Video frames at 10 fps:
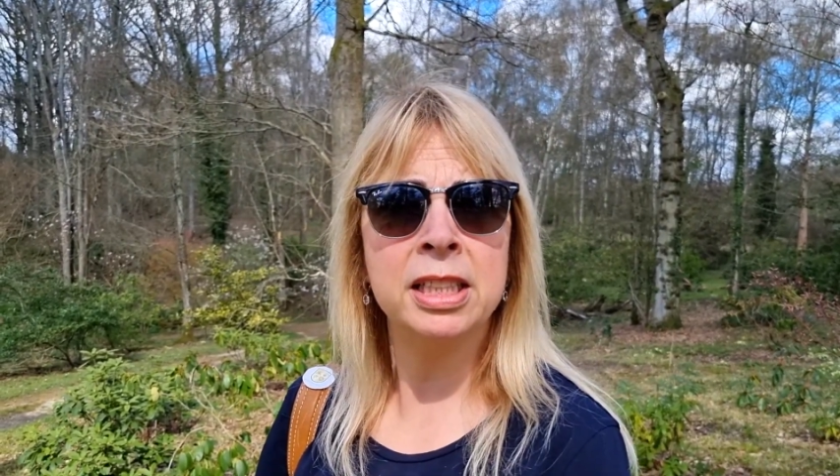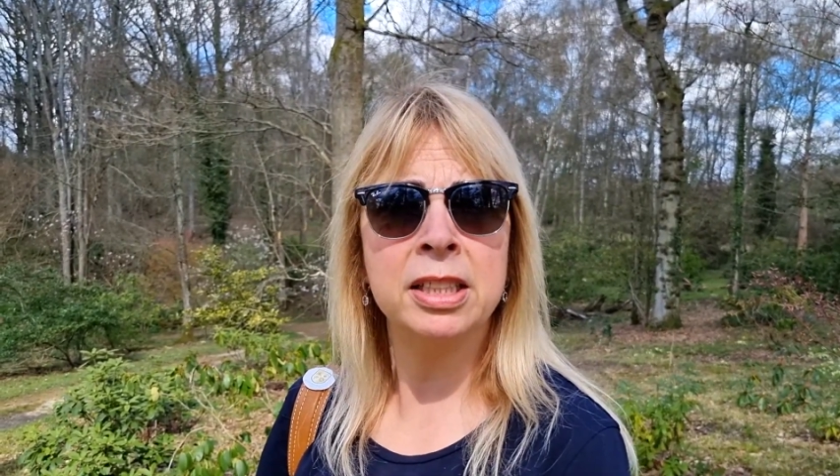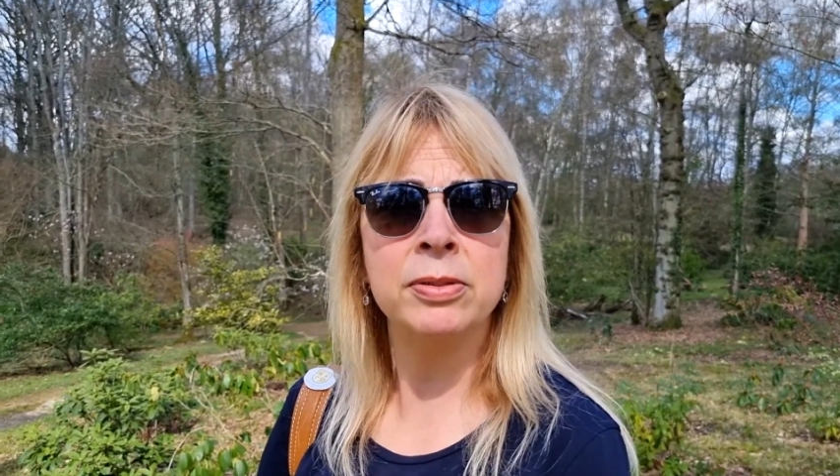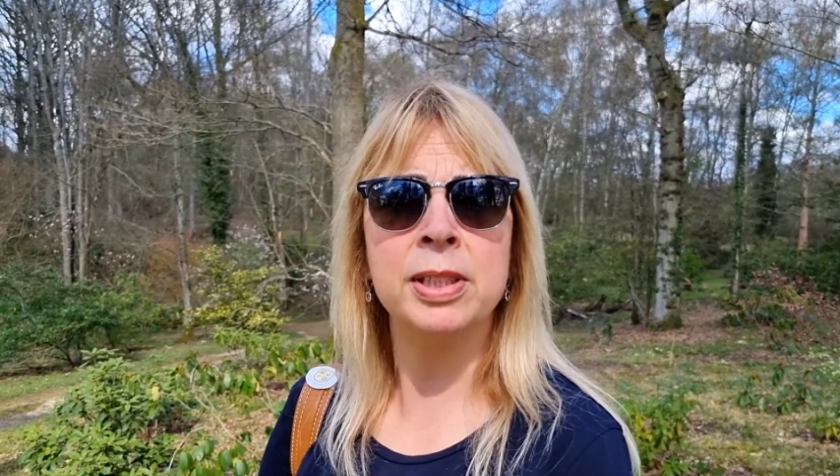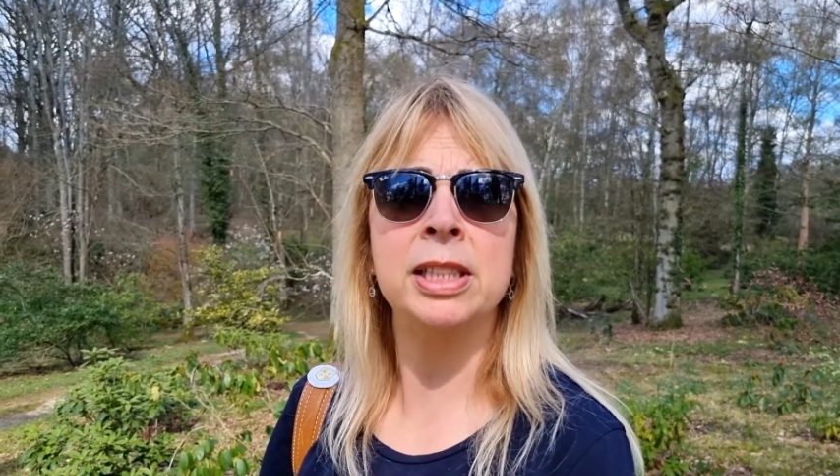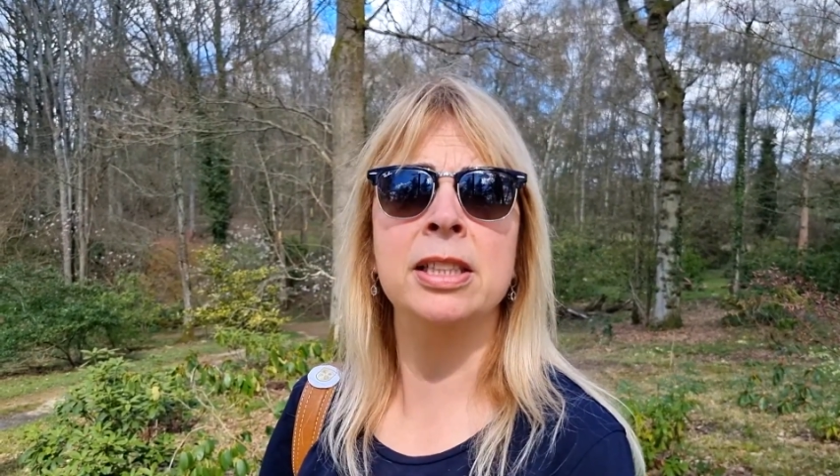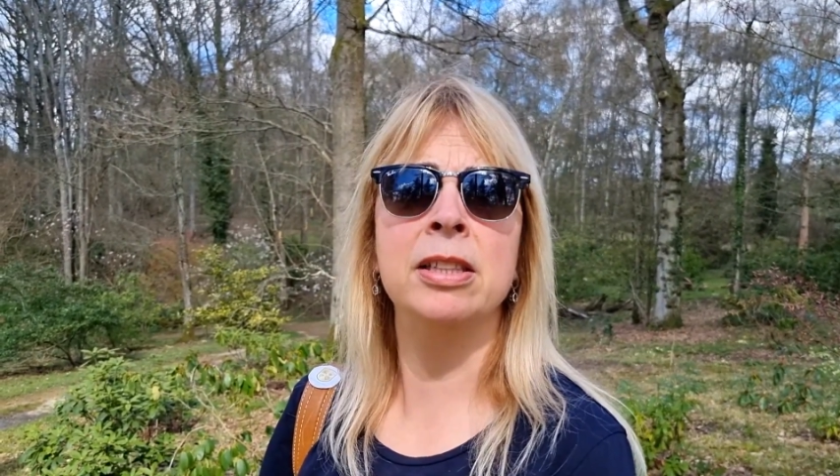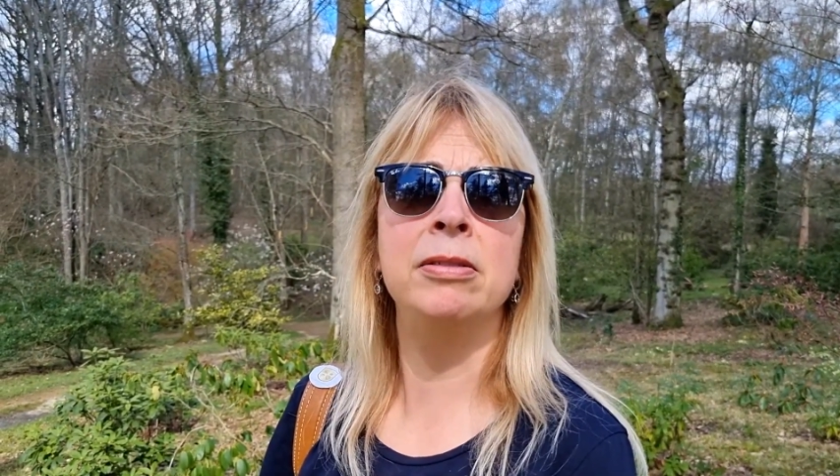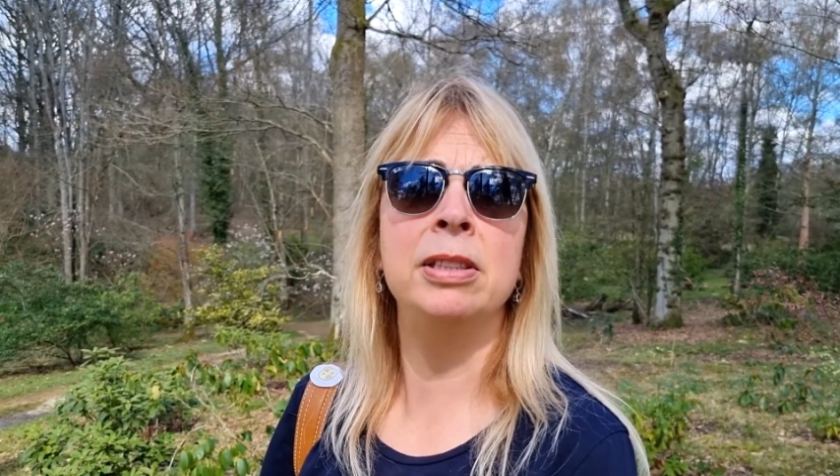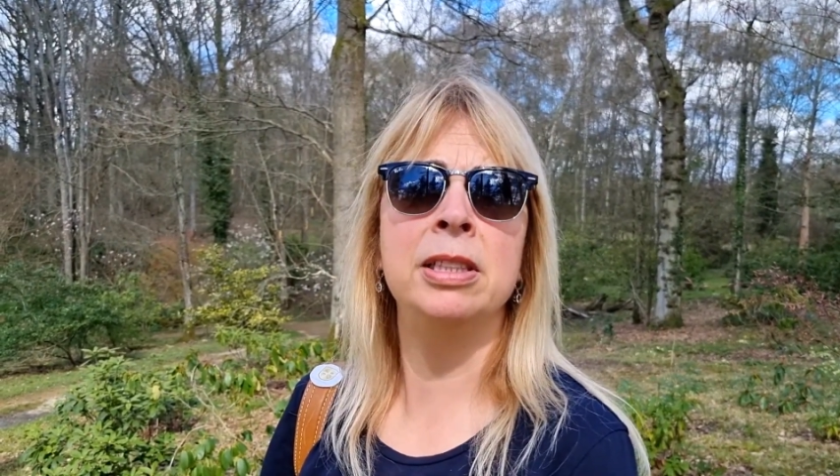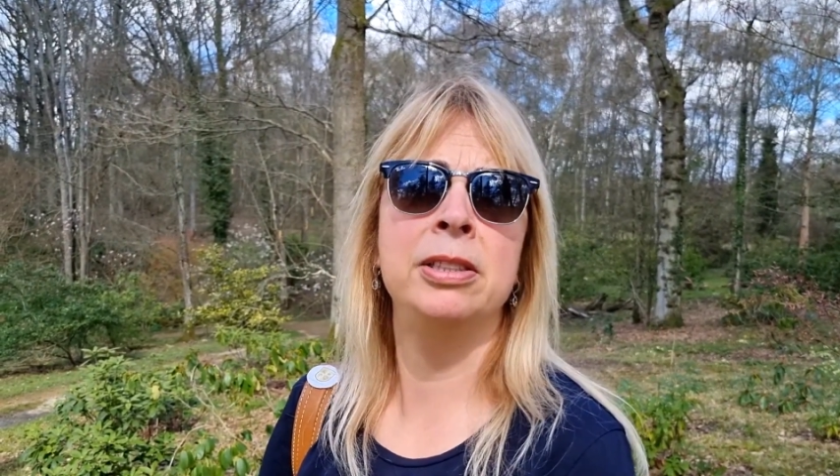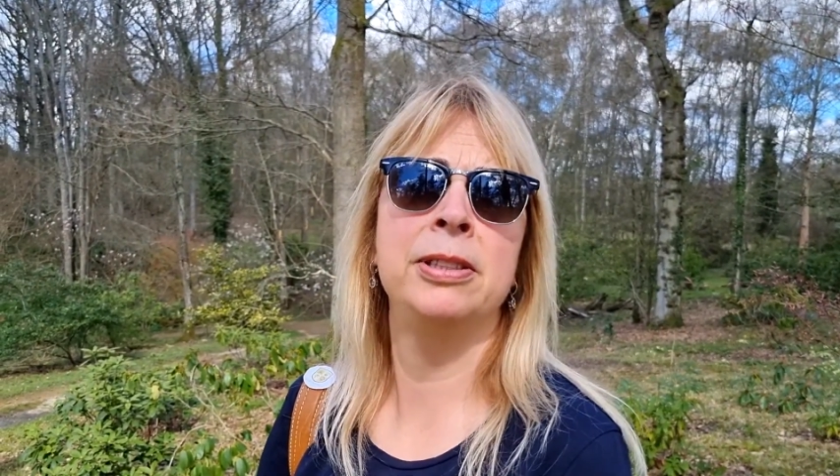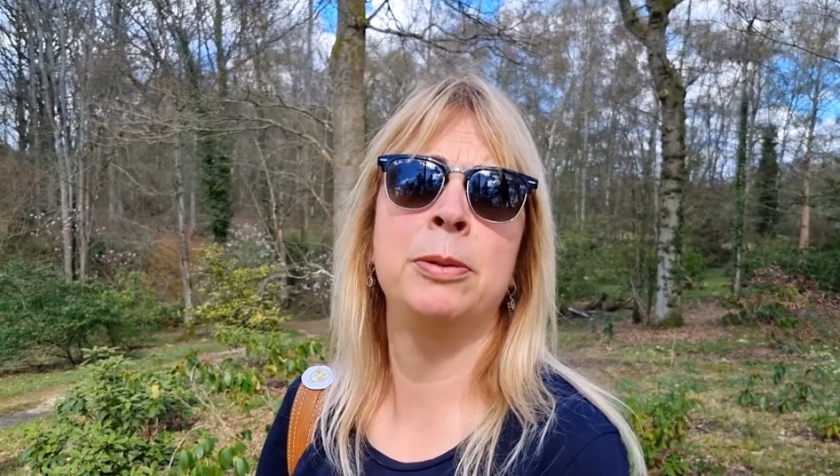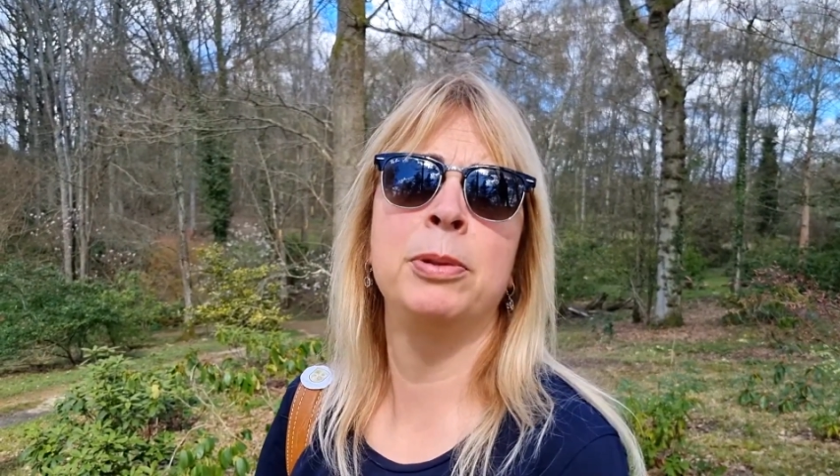So they obviously know during